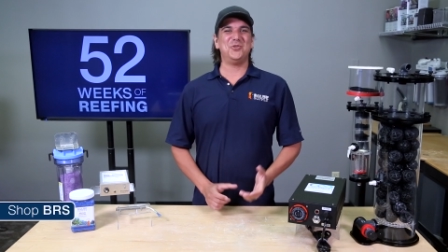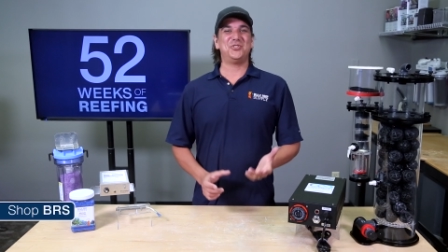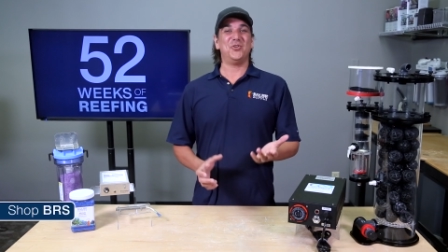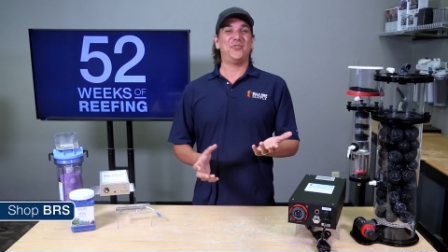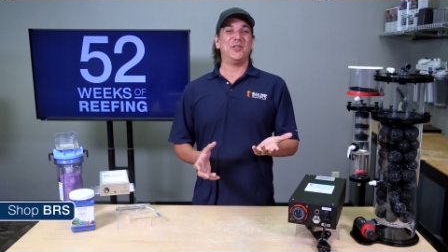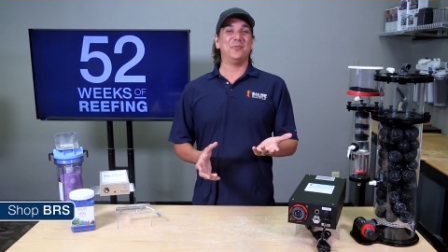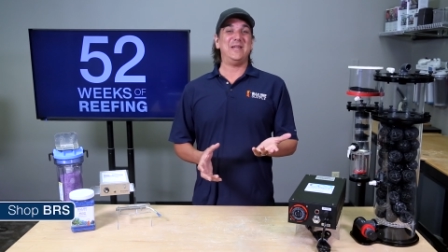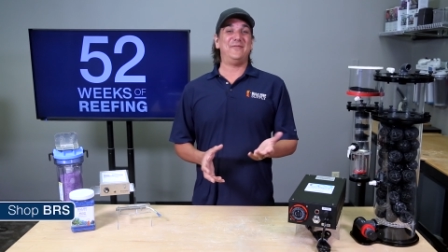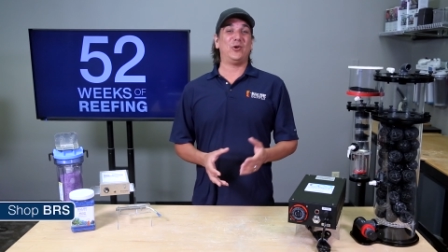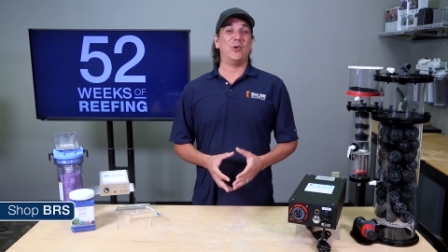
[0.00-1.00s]
Ozone for the
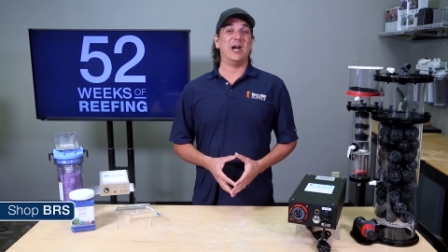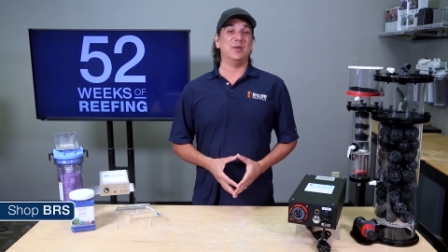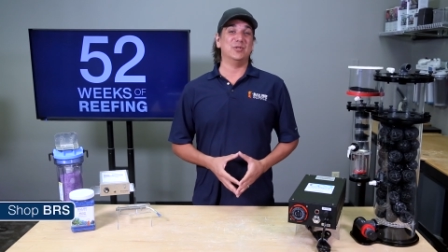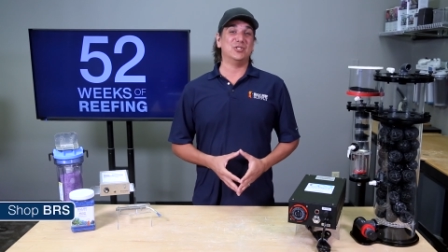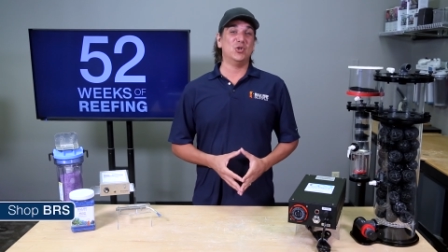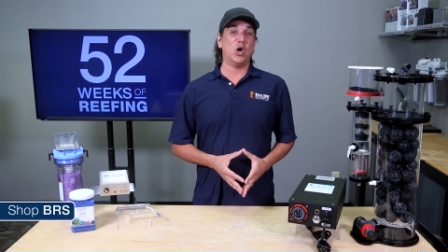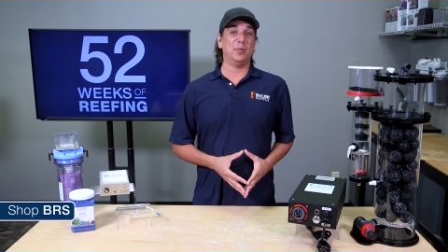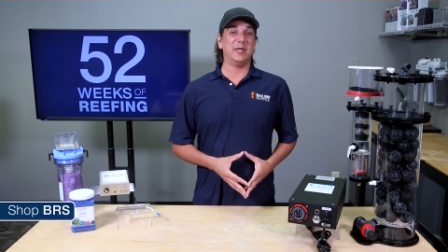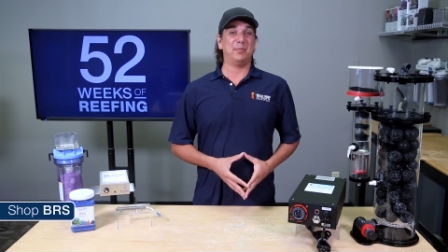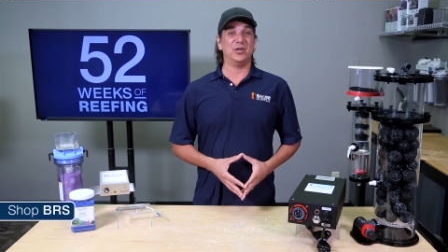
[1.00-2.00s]
reef aquarium is
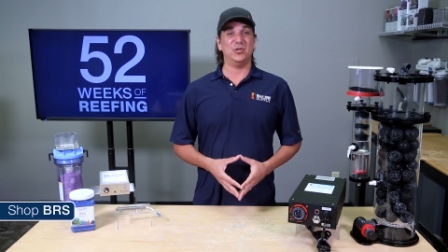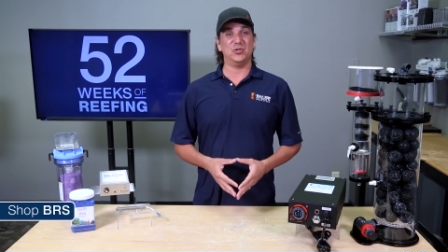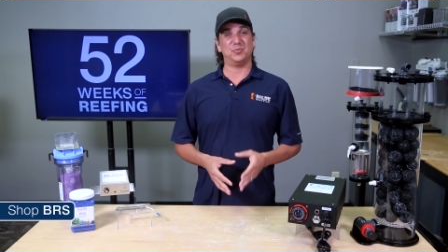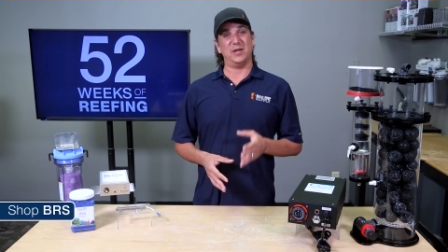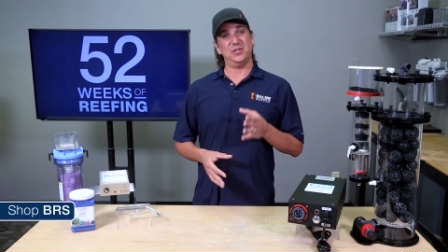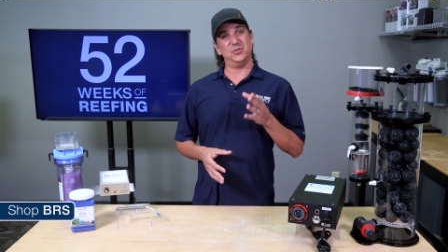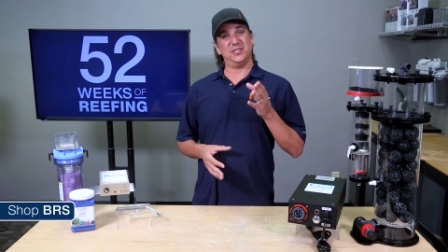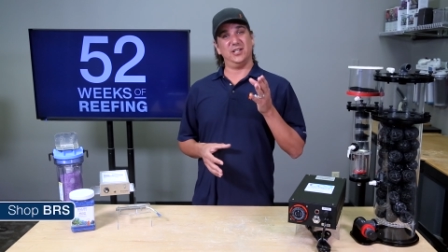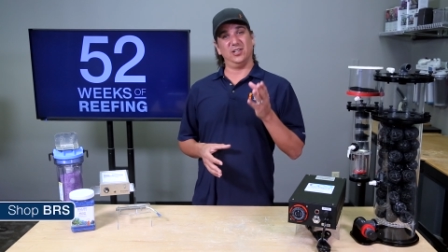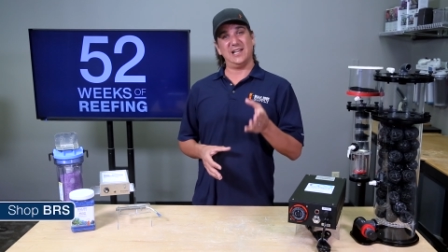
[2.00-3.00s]
normally produced by
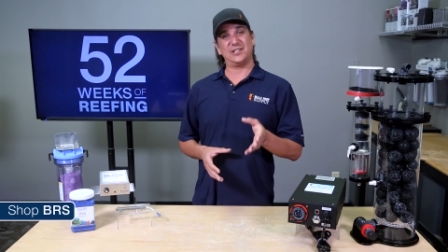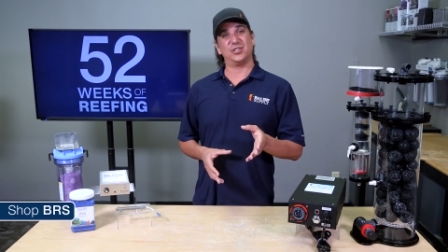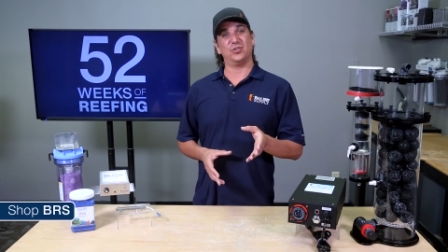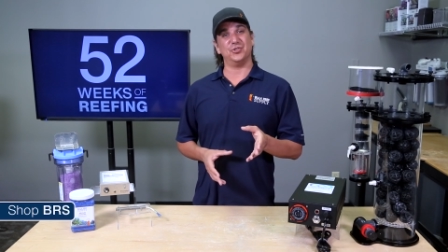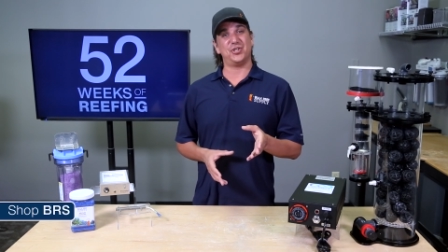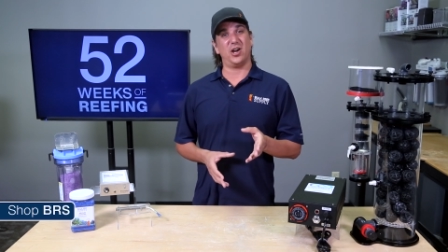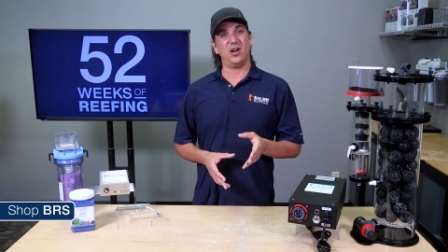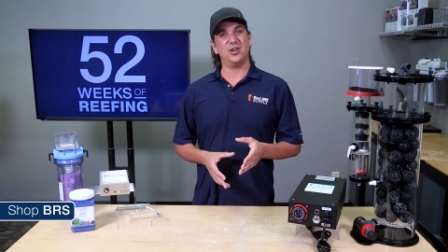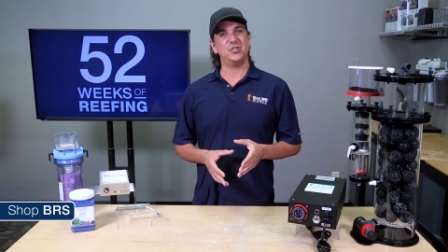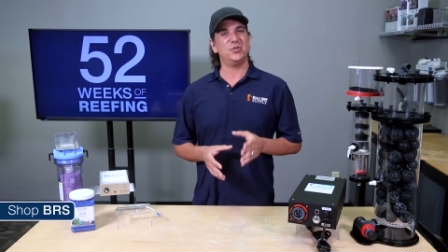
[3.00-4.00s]
using an electrical
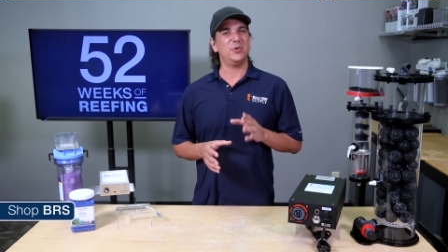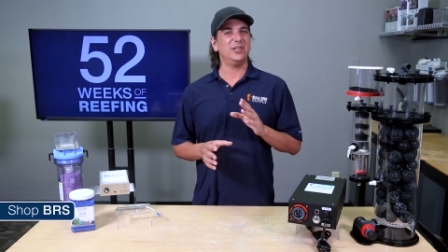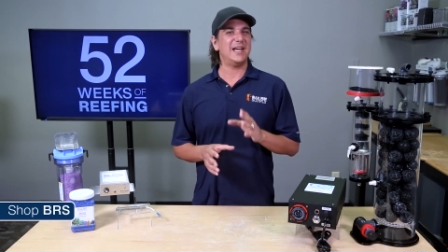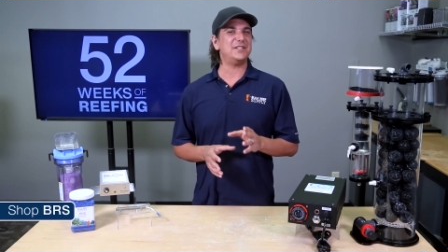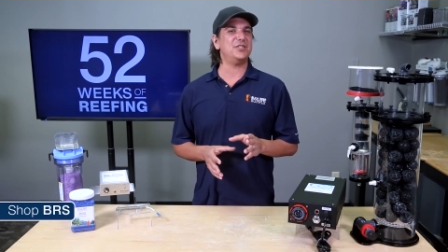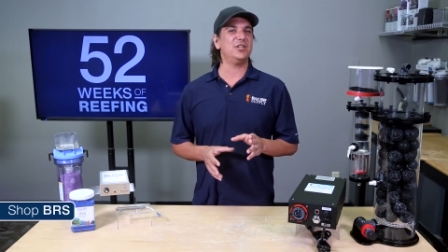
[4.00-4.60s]
charge or to a lesser